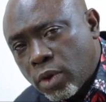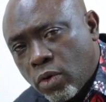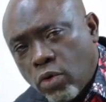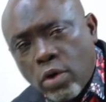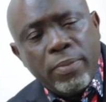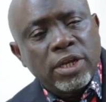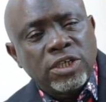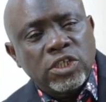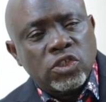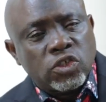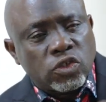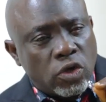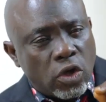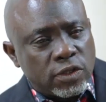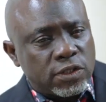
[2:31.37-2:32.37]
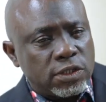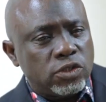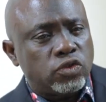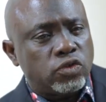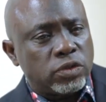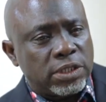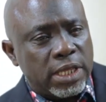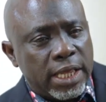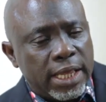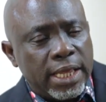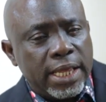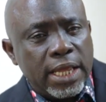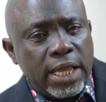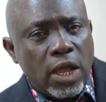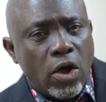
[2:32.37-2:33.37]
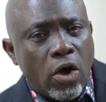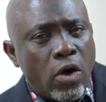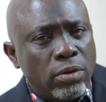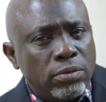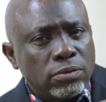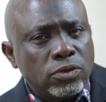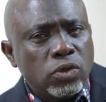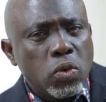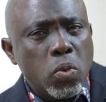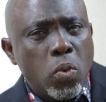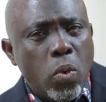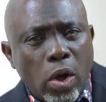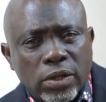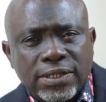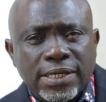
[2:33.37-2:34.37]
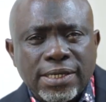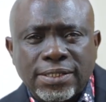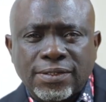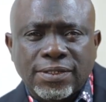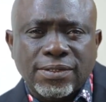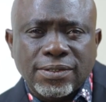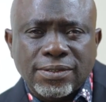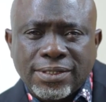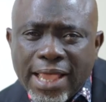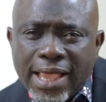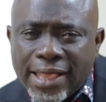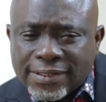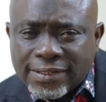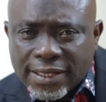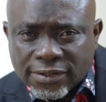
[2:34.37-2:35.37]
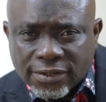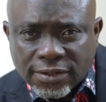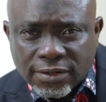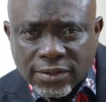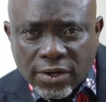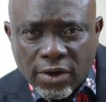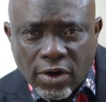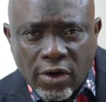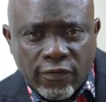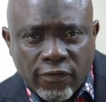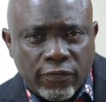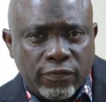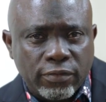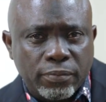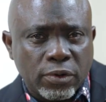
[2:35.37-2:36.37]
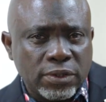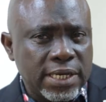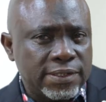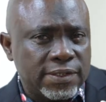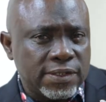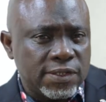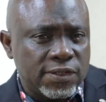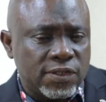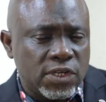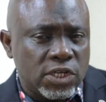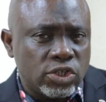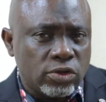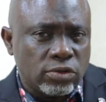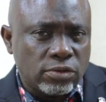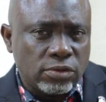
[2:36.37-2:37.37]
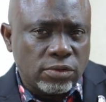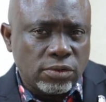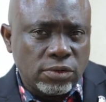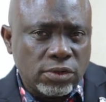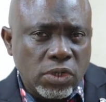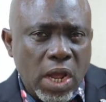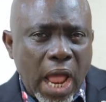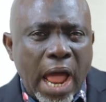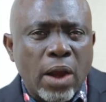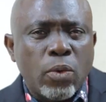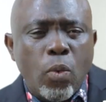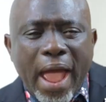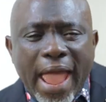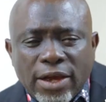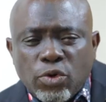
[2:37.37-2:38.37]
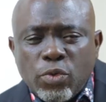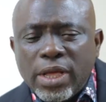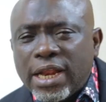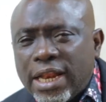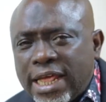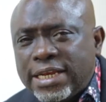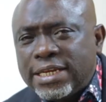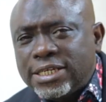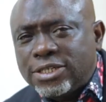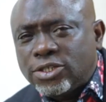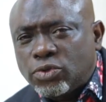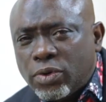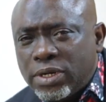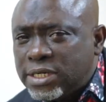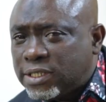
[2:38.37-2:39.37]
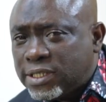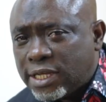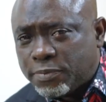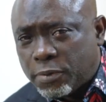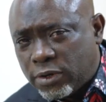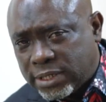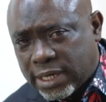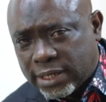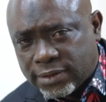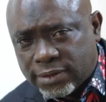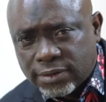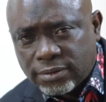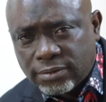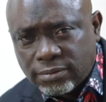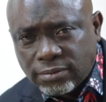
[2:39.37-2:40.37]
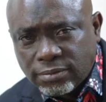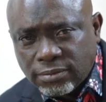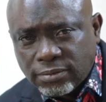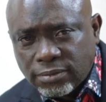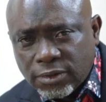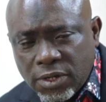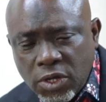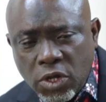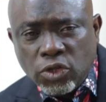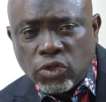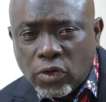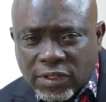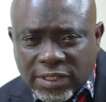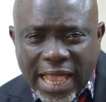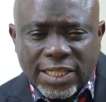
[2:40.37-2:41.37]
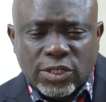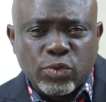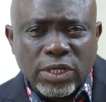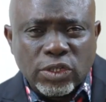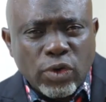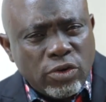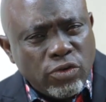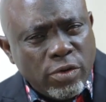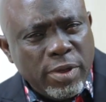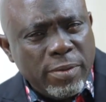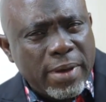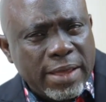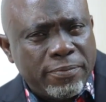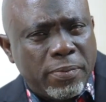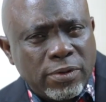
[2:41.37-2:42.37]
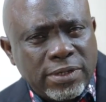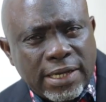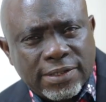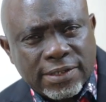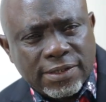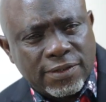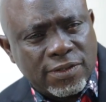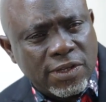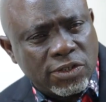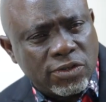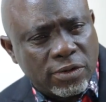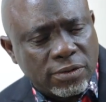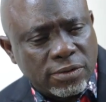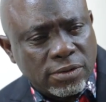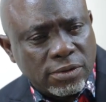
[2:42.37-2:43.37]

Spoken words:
We'll be discussing today on what is the essence of project initiation and why do we really need to initiate projects. To start with, what do we mean by project initiation?